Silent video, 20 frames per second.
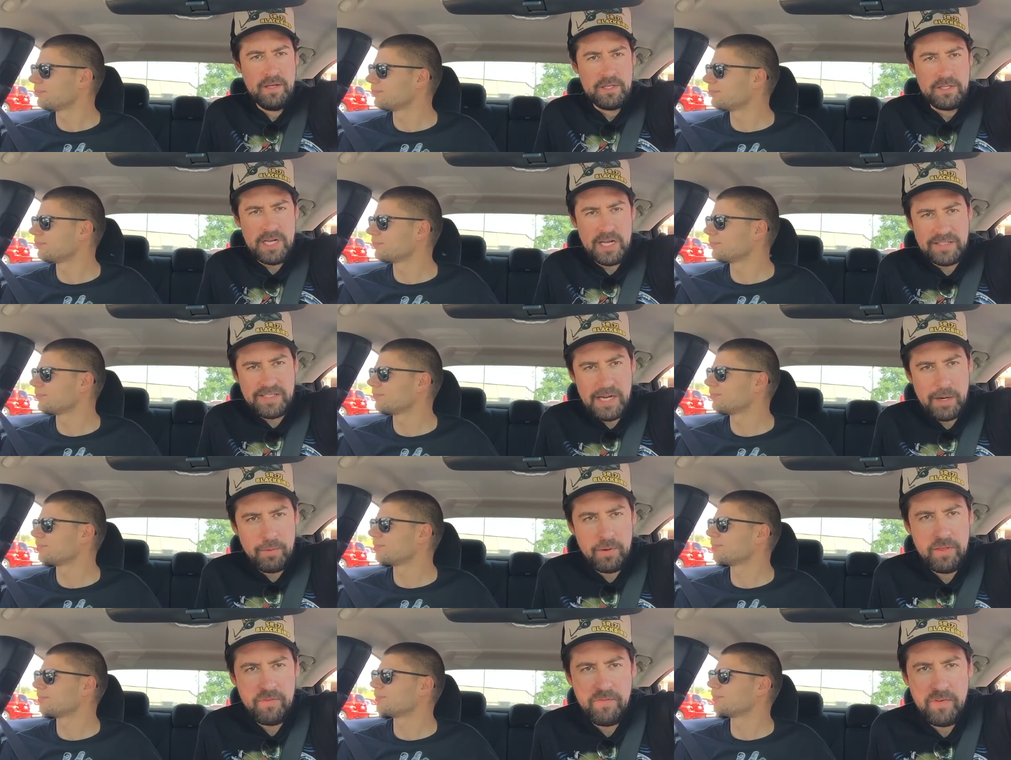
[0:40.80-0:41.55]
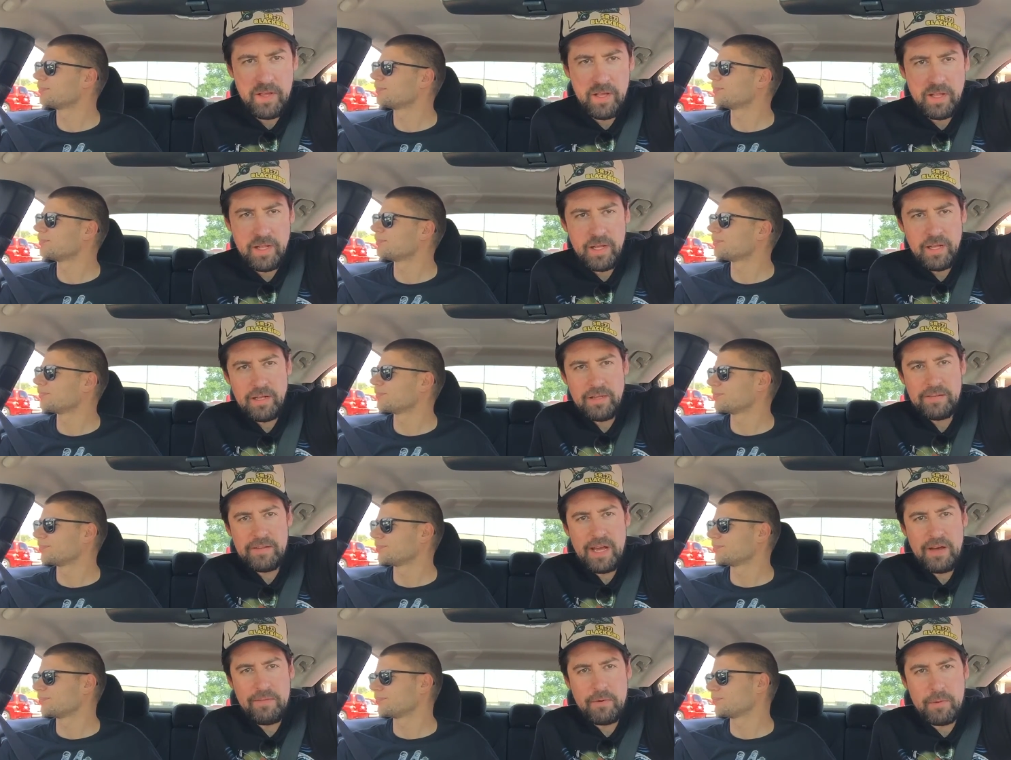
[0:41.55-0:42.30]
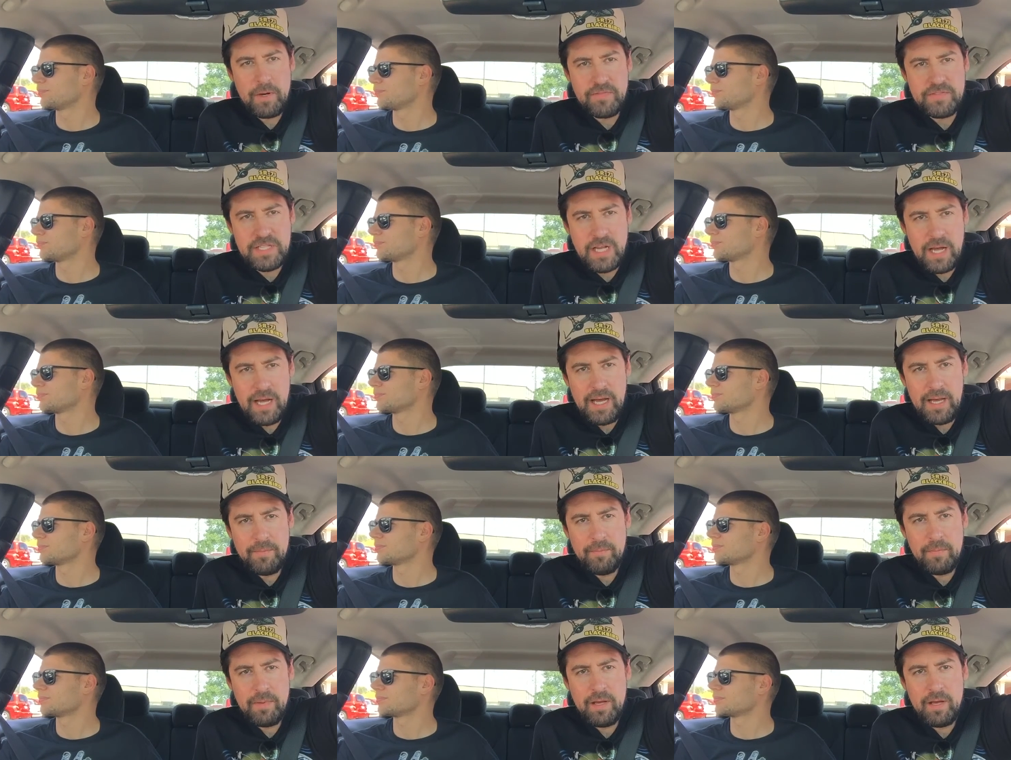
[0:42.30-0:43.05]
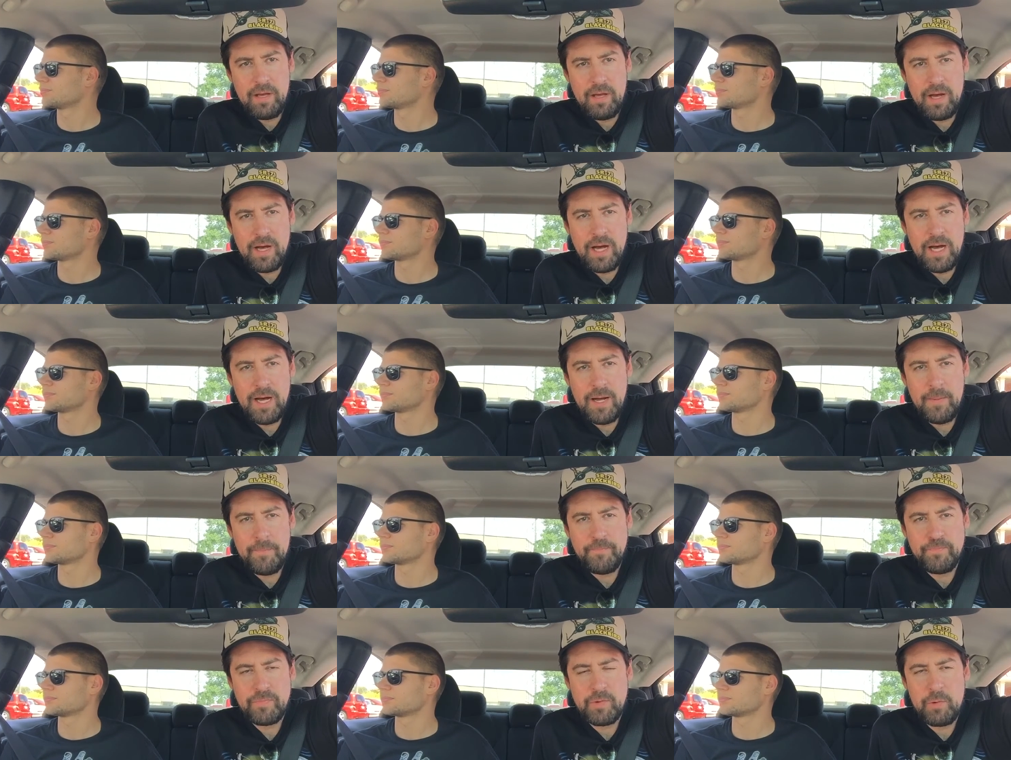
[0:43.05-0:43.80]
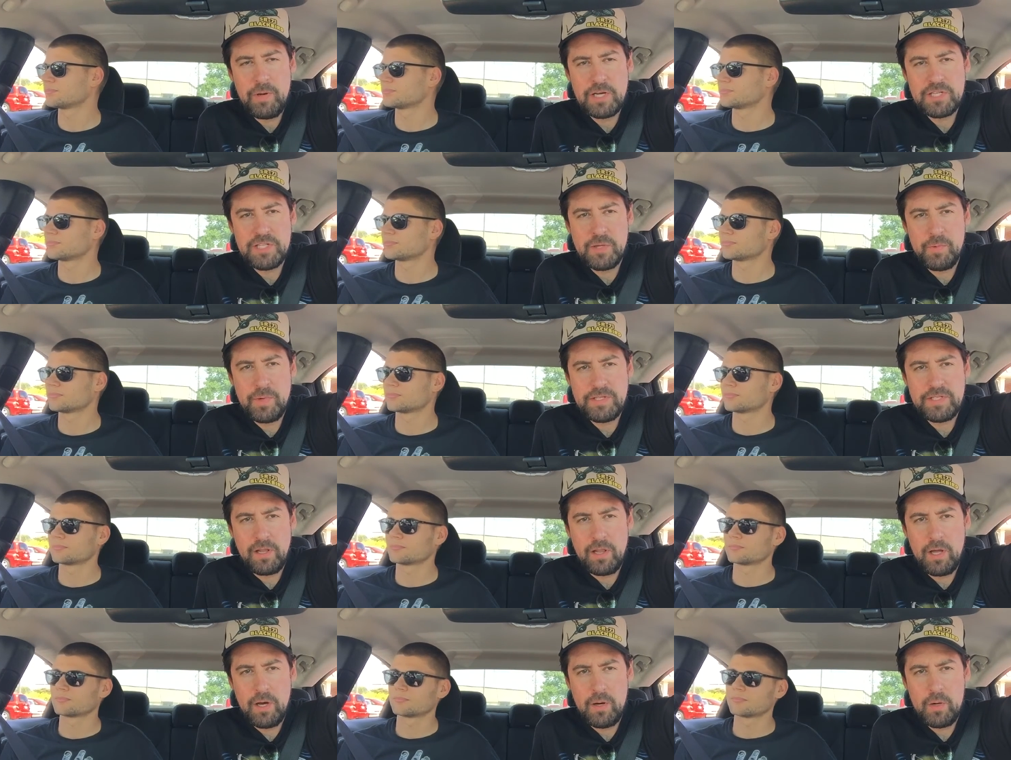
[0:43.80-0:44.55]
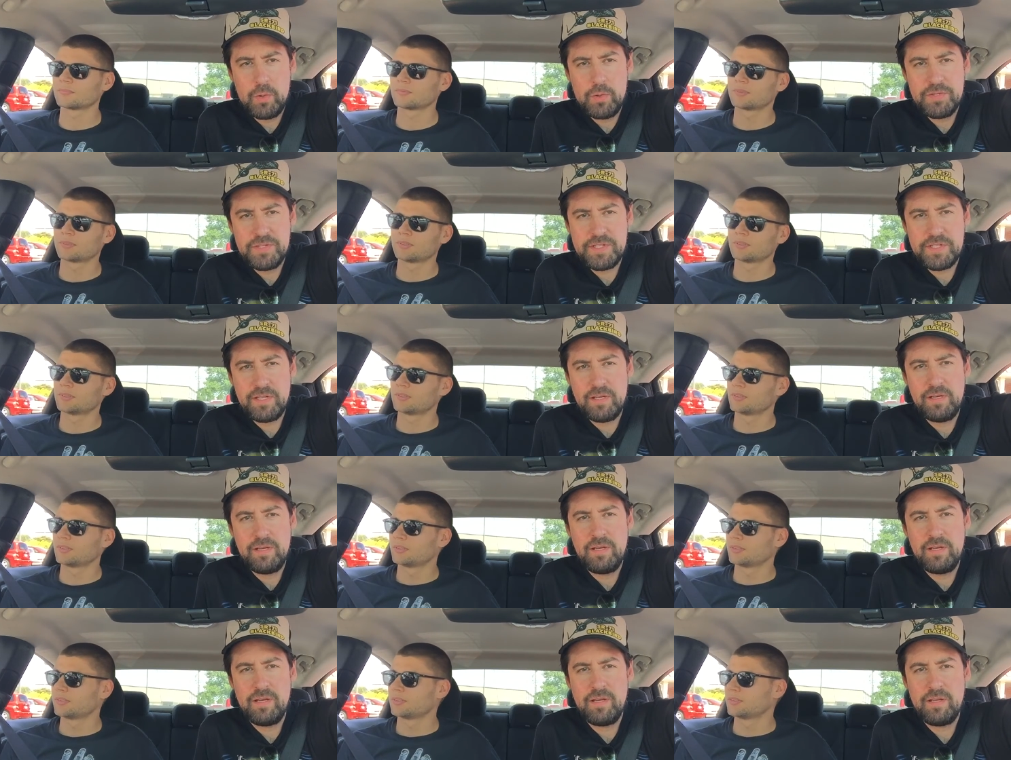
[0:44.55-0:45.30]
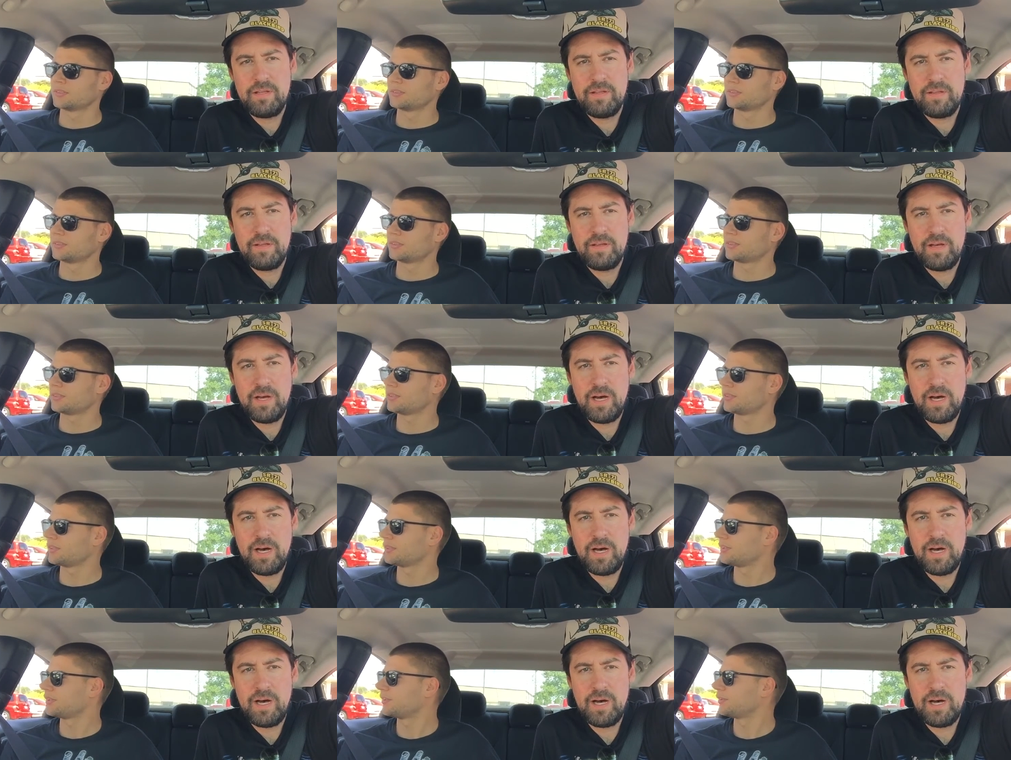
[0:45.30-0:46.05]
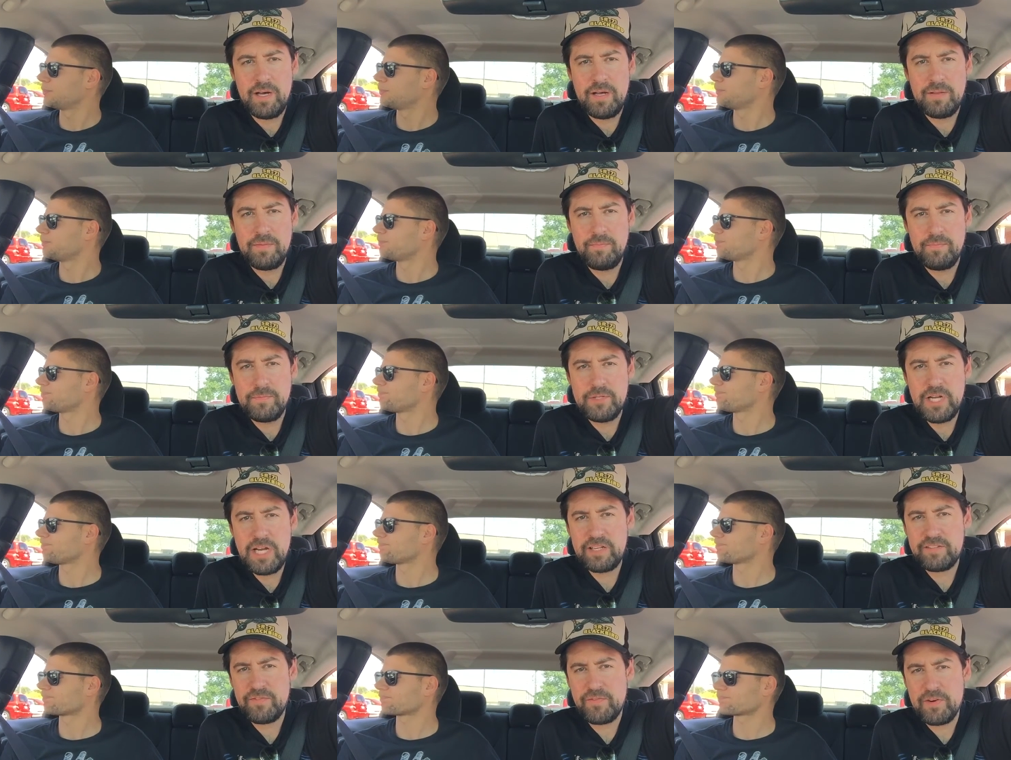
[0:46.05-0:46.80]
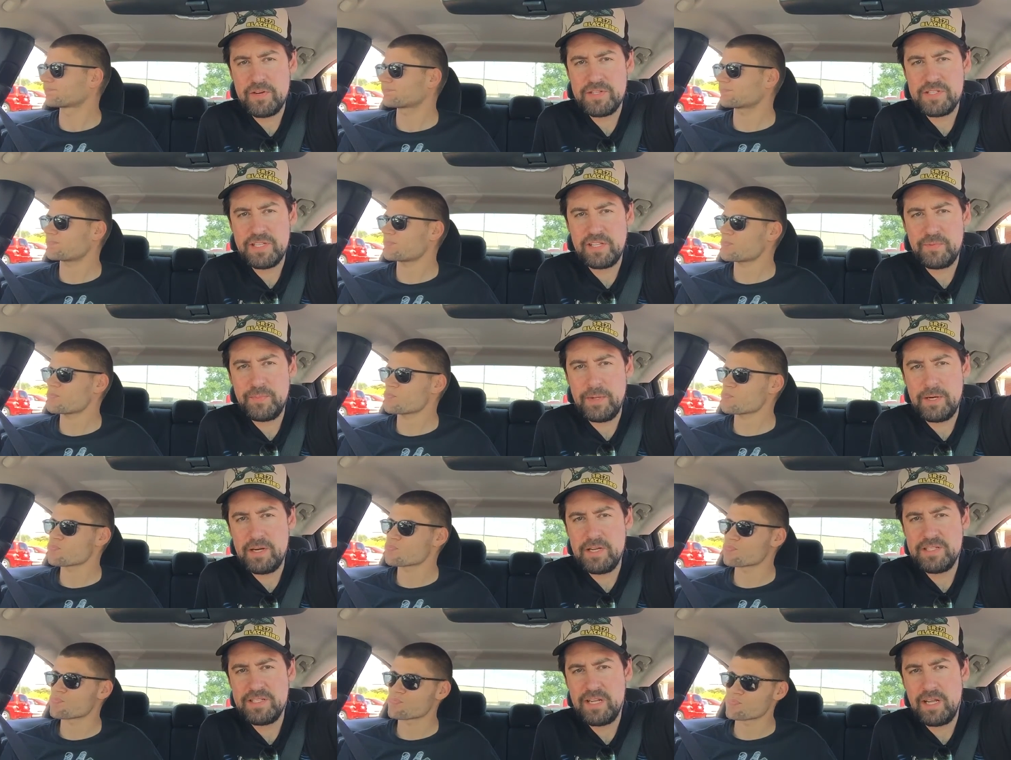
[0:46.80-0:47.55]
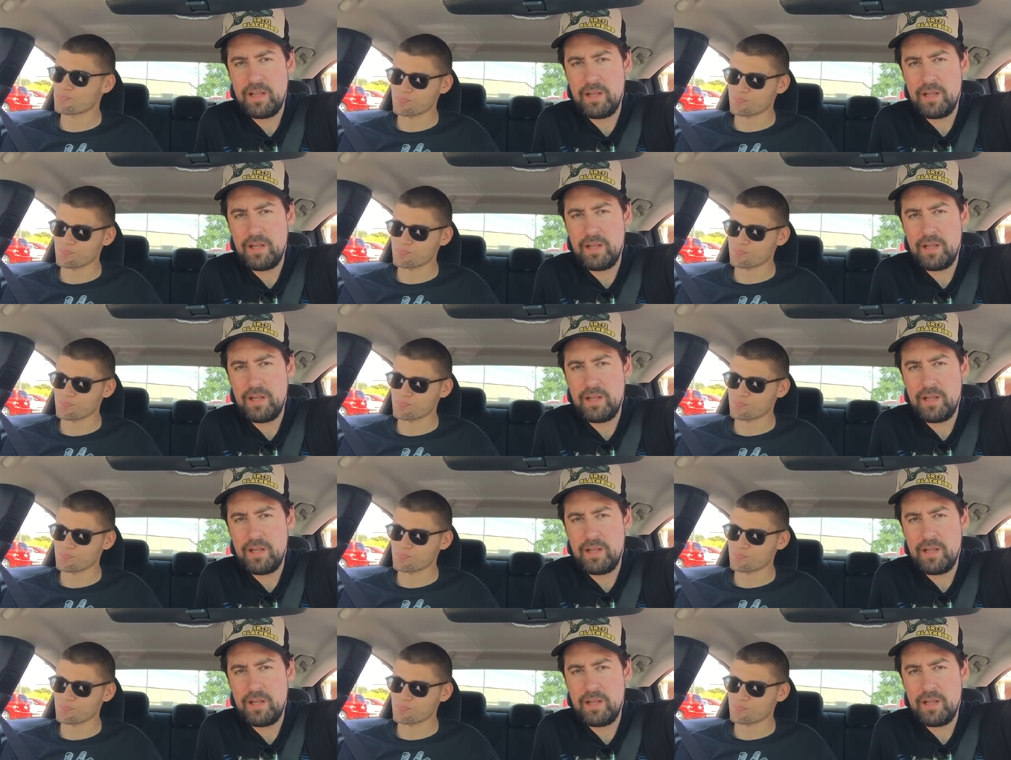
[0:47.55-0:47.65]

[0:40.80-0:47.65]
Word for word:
Speaker 1: Jack's not really feeling it, he's having a rough time. Um, we actually went to Lowe's. Uh, Jack's first experience